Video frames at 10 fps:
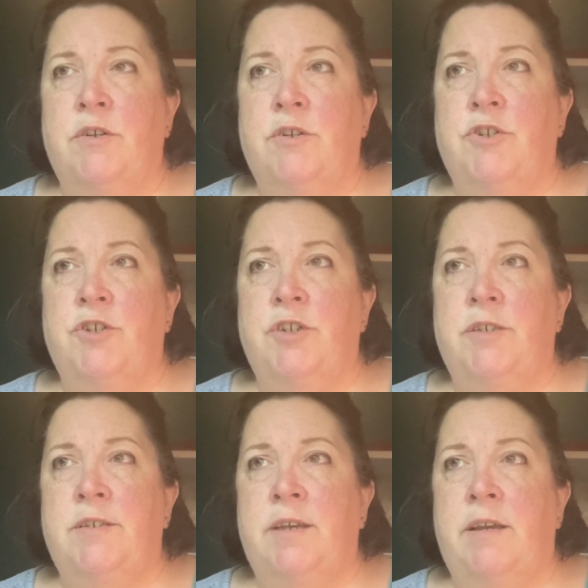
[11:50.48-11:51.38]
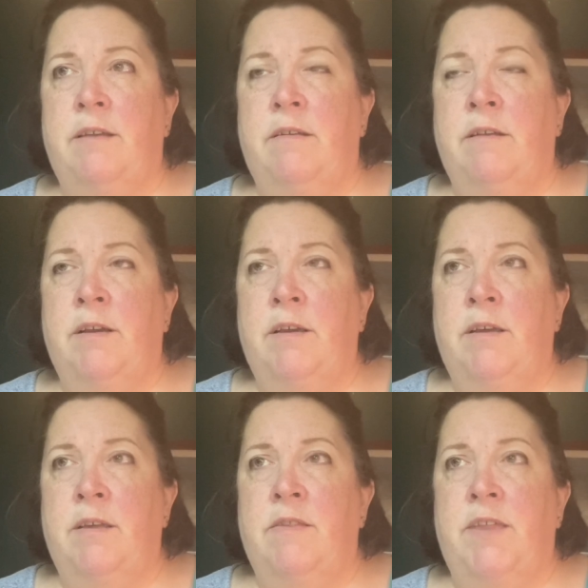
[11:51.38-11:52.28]
She said
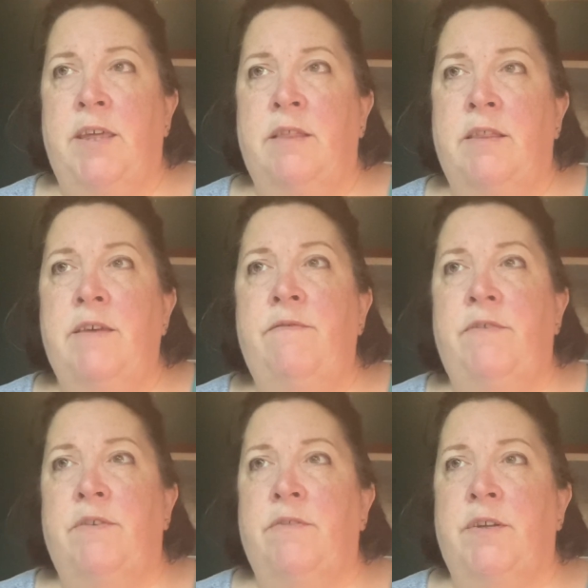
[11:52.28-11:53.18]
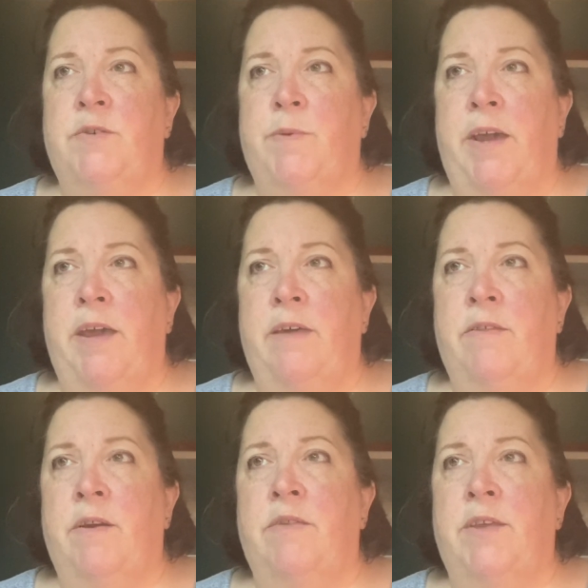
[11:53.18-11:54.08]
they lived this way.
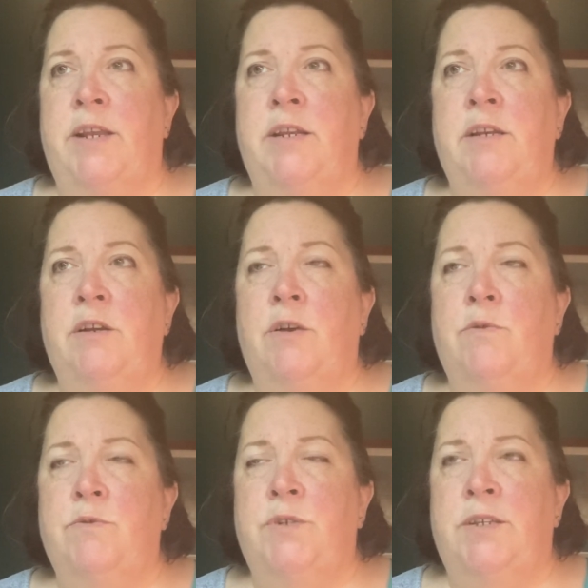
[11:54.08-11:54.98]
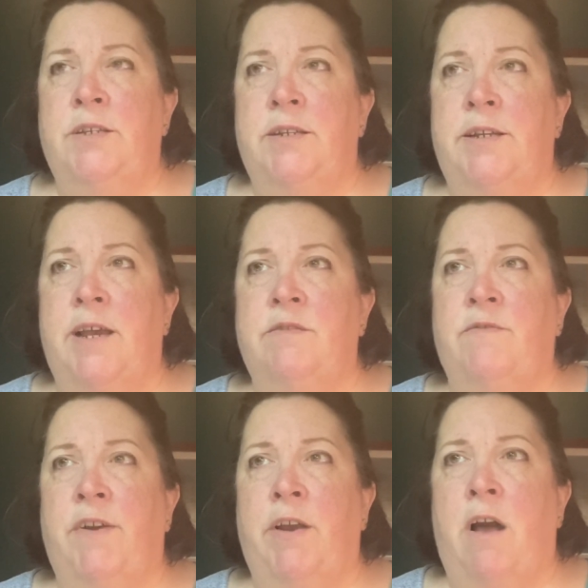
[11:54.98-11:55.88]
They didn't go into towns
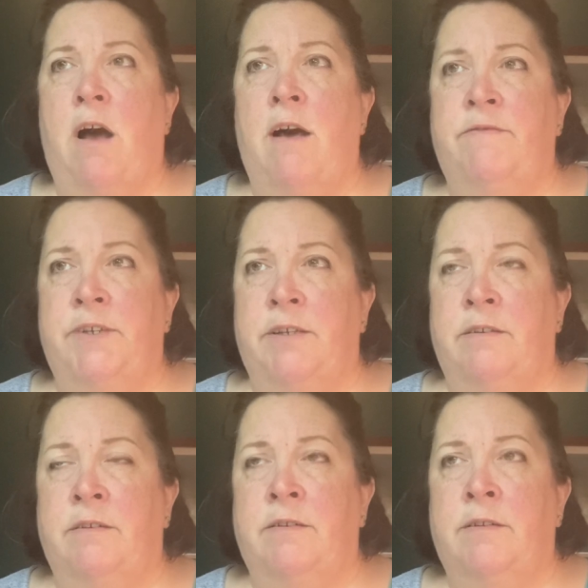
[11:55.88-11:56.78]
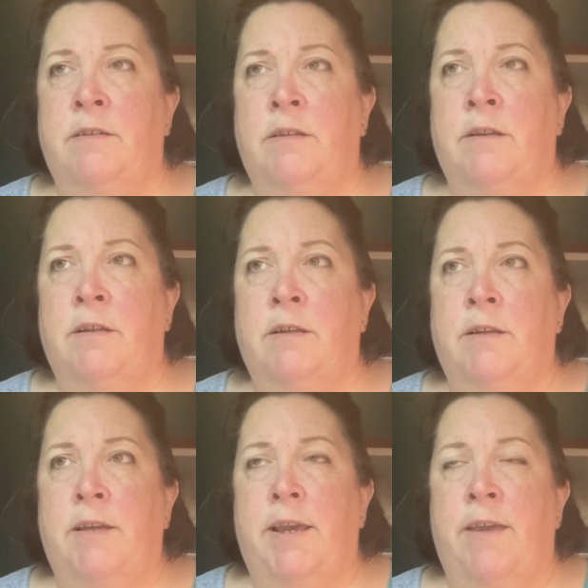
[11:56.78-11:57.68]
very often.
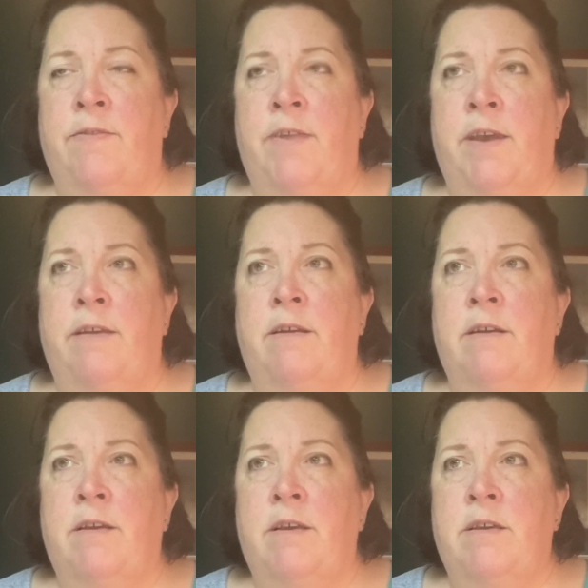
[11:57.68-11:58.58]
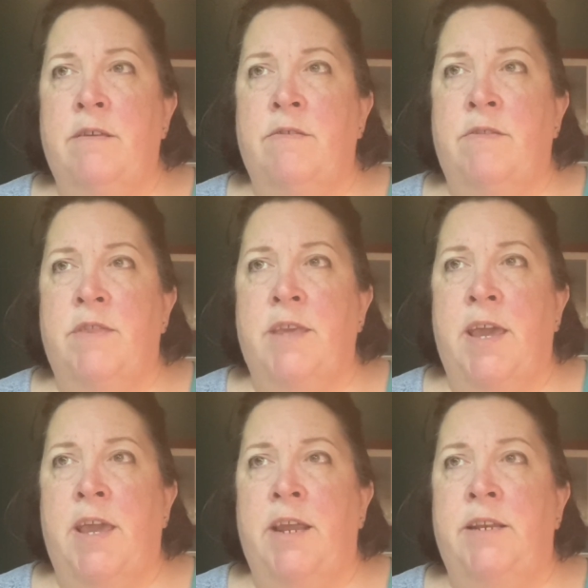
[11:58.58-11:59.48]
And that
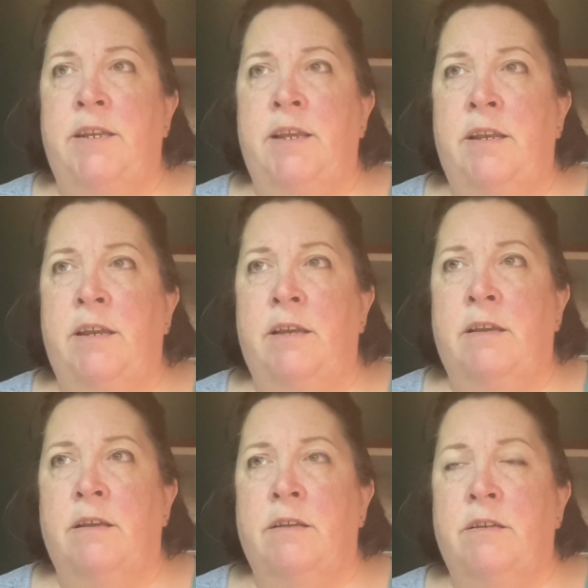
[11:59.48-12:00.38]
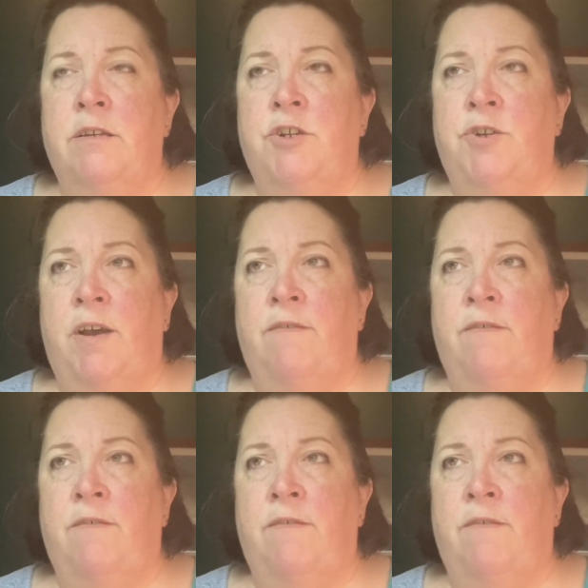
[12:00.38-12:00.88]
they did you have